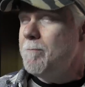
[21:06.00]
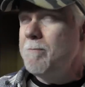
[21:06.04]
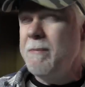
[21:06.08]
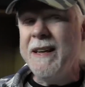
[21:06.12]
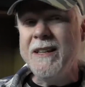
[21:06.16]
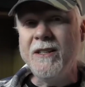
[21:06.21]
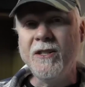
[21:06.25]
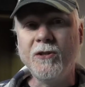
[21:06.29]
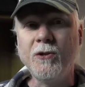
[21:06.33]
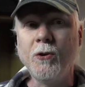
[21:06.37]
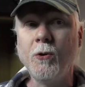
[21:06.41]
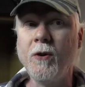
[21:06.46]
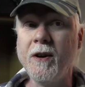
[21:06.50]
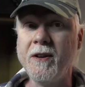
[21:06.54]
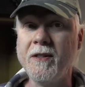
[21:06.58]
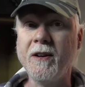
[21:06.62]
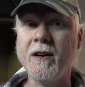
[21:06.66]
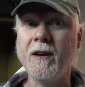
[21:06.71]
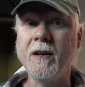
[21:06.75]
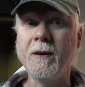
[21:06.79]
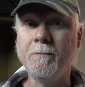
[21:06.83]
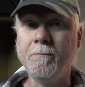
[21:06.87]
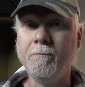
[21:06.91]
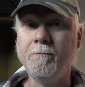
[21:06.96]
Big story
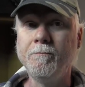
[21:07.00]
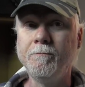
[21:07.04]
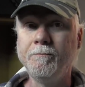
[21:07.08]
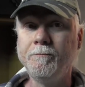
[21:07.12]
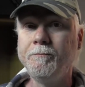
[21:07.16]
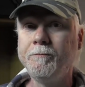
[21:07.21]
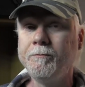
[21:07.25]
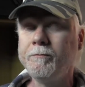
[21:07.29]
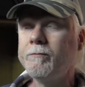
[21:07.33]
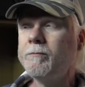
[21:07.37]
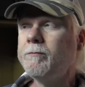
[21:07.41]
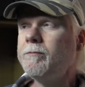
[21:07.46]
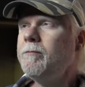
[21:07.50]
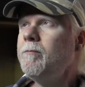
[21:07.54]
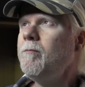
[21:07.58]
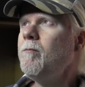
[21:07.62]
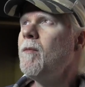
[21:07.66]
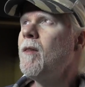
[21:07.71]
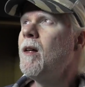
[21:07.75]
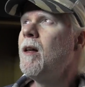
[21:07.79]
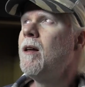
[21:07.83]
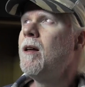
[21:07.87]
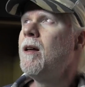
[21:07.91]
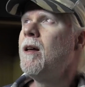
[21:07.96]
there.
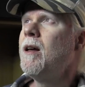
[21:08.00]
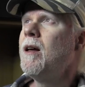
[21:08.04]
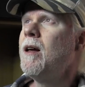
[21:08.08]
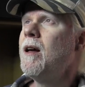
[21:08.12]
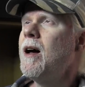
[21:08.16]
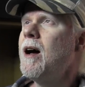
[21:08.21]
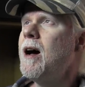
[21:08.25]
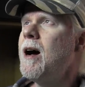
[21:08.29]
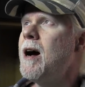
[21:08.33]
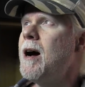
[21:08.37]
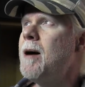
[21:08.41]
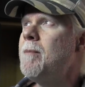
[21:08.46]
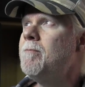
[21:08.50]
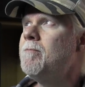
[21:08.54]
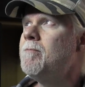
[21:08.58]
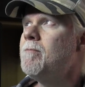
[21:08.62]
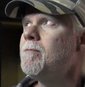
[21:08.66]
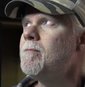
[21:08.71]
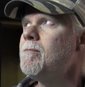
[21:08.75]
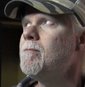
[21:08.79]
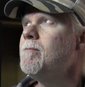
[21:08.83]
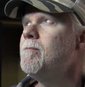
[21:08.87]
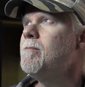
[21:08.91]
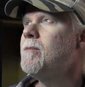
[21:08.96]
Um,
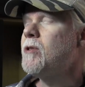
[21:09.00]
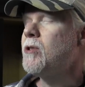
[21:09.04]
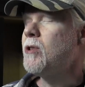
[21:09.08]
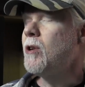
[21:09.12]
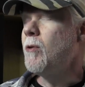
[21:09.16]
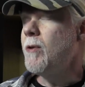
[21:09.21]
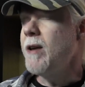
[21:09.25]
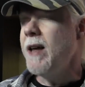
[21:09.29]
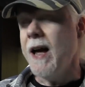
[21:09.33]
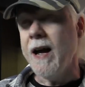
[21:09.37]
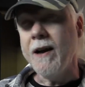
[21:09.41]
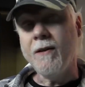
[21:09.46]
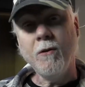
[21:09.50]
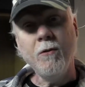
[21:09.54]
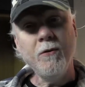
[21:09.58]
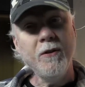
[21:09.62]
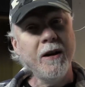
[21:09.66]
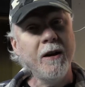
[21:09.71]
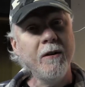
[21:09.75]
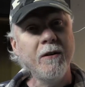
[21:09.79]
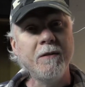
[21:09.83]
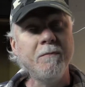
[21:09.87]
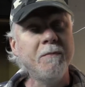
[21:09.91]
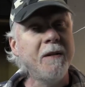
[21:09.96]
so yeah, go
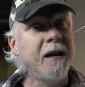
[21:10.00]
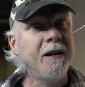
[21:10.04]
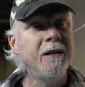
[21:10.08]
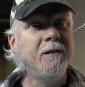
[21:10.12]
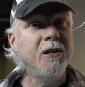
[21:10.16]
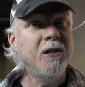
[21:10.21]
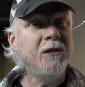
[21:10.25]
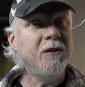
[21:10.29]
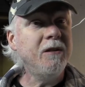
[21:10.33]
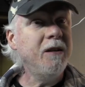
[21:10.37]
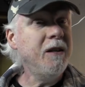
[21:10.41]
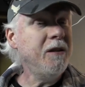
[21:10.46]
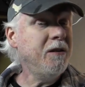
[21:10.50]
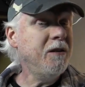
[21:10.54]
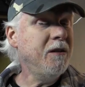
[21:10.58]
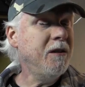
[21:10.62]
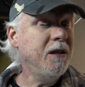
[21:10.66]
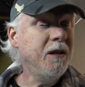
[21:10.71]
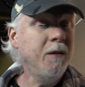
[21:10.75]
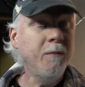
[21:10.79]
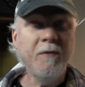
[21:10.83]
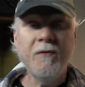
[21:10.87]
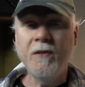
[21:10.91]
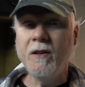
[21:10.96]
there and, and just listen
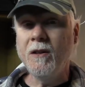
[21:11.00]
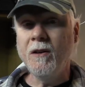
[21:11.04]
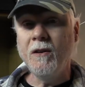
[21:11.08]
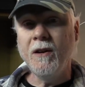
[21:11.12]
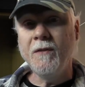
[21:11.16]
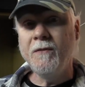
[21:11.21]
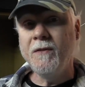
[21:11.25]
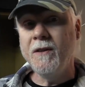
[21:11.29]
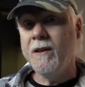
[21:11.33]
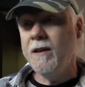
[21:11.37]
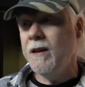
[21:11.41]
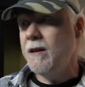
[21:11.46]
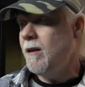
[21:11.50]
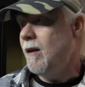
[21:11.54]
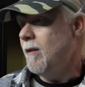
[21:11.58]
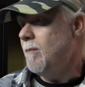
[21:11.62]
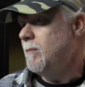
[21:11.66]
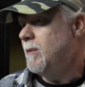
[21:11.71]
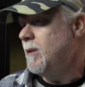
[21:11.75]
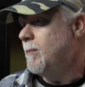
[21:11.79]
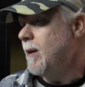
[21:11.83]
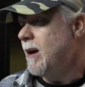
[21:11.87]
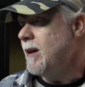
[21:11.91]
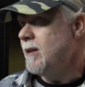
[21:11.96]
to them. If you don't, if you you know
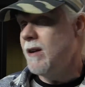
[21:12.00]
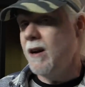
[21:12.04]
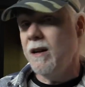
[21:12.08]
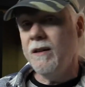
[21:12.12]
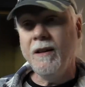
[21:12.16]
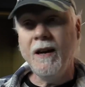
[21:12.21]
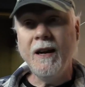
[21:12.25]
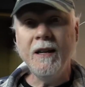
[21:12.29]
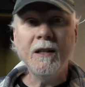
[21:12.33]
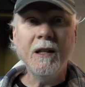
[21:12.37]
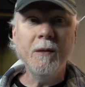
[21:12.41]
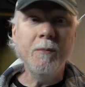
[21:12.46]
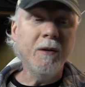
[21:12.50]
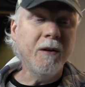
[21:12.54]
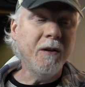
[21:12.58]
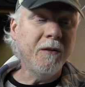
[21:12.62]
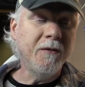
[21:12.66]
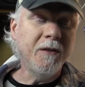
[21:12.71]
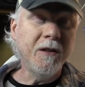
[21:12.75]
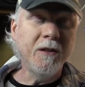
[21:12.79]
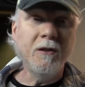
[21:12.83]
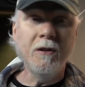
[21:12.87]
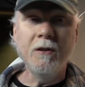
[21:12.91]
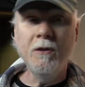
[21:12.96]
you might not like them, but
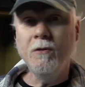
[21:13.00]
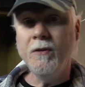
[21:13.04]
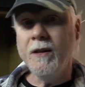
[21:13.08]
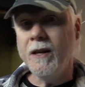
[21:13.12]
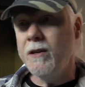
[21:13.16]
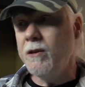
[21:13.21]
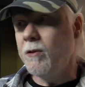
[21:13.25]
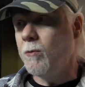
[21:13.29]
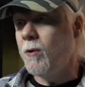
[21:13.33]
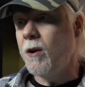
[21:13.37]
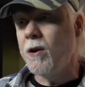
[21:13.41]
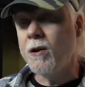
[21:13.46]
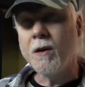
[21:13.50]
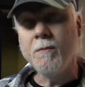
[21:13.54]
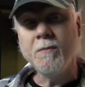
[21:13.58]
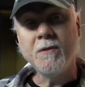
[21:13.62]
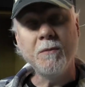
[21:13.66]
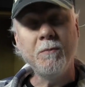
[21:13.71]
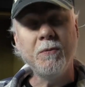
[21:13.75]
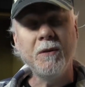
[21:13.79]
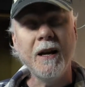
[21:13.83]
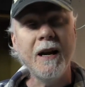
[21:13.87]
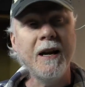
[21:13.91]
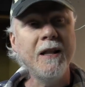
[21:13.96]
if you do, then you're welcome
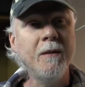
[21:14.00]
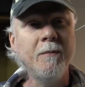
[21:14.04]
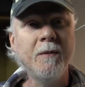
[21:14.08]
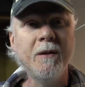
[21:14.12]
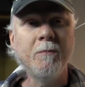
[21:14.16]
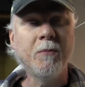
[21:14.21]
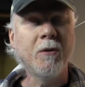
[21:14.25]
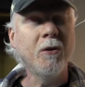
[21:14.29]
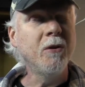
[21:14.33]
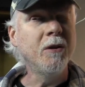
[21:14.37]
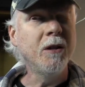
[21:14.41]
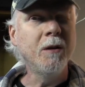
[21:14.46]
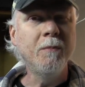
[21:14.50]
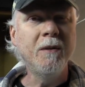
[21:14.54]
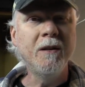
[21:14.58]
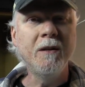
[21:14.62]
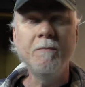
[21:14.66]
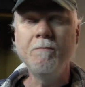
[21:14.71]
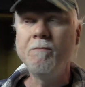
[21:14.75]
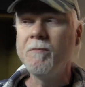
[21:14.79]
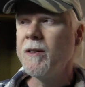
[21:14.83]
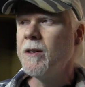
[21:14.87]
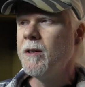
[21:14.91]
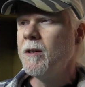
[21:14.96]
to play them and burn them
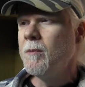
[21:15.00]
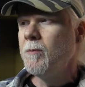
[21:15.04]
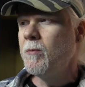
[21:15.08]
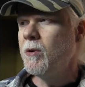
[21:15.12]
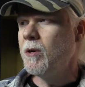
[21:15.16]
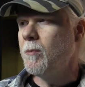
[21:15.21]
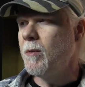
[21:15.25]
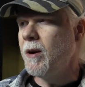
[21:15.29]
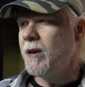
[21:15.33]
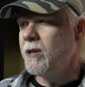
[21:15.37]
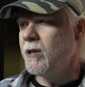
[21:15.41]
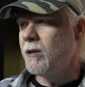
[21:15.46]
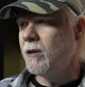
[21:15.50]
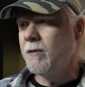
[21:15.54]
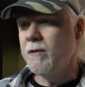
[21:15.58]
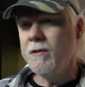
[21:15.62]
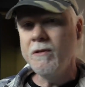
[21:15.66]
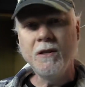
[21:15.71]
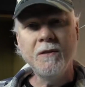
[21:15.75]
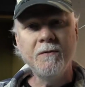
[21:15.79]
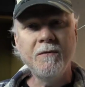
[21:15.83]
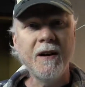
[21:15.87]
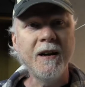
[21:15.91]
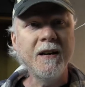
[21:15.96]
and put them on your
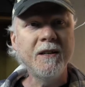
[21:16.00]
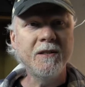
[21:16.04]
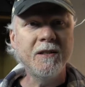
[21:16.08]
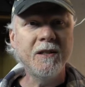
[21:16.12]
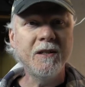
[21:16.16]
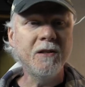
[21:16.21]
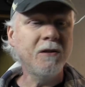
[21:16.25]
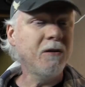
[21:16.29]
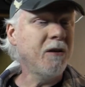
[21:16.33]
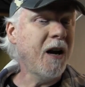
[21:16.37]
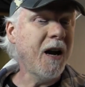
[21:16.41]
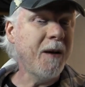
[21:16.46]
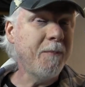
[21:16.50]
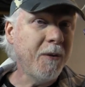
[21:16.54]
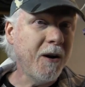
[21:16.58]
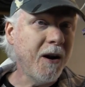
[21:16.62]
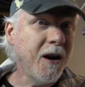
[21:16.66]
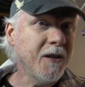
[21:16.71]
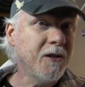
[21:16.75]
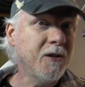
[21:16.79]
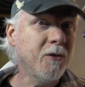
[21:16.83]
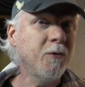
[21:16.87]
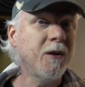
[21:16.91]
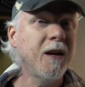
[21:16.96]
devices, your
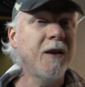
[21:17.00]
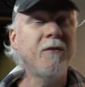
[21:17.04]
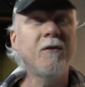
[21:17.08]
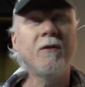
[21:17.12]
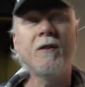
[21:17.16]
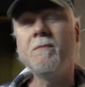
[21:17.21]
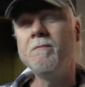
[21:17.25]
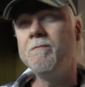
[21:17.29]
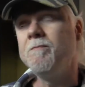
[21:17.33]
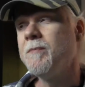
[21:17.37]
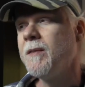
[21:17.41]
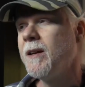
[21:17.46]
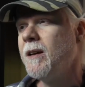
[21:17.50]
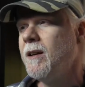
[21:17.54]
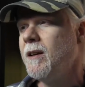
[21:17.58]
iPods or whatever, and